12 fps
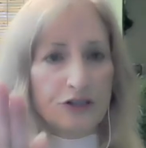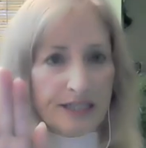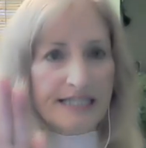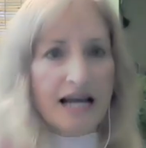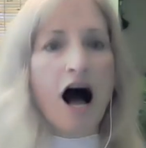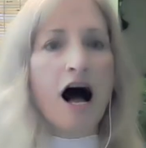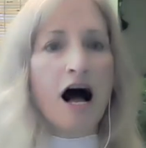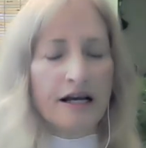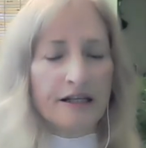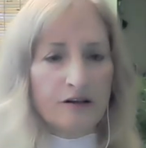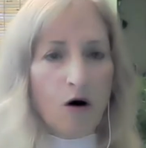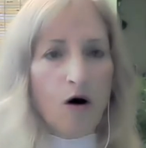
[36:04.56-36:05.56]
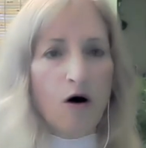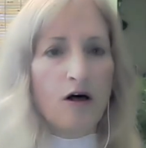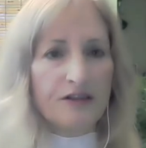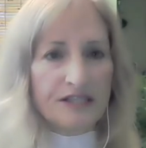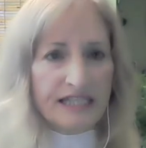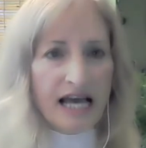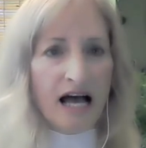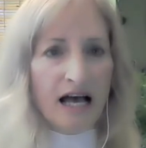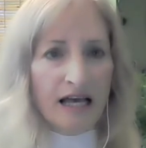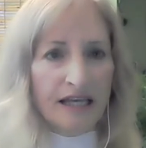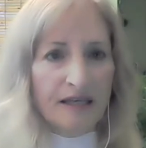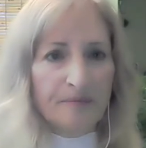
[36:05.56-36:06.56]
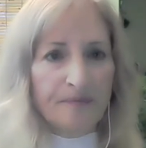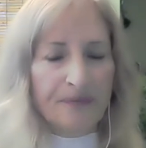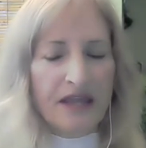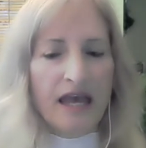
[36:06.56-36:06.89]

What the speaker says: just on all the time,